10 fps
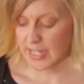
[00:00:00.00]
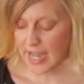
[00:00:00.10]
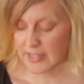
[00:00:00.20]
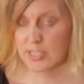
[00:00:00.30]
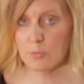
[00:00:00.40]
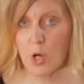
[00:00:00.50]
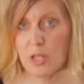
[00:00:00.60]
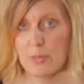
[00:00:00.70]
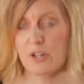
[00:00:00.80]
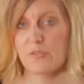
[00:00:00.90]
to add a
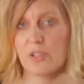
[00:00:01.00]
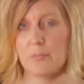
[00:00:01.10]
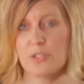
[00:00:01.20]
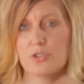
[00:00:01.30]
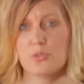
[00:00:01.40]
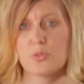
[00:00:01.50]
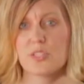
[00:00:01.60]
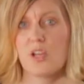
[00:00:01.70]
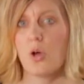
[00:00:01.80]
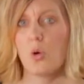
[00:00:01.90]
small amount of lemon
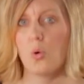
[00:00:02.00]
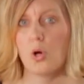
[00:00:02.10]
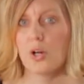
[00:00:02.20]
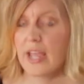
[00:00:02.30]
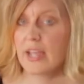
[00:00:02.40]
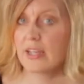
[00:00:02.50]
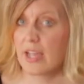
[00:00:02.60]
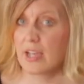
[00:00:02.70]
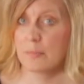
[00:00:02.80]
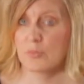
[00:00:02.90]
juice or a